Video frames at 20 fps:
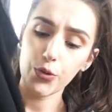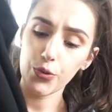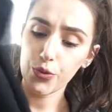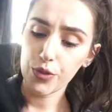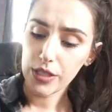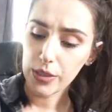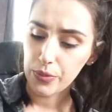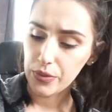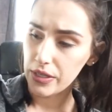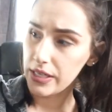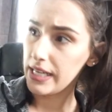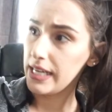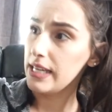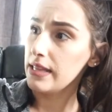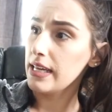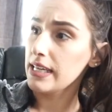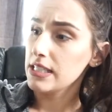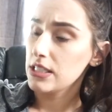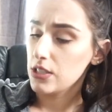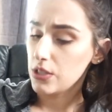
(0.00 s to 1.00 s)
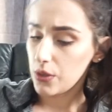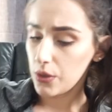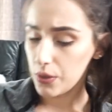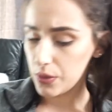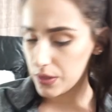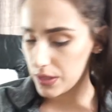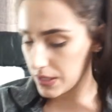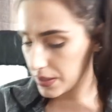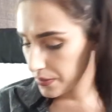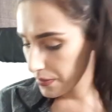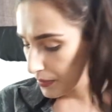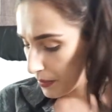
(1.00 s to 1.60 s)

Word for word: Really pretty. I liked those.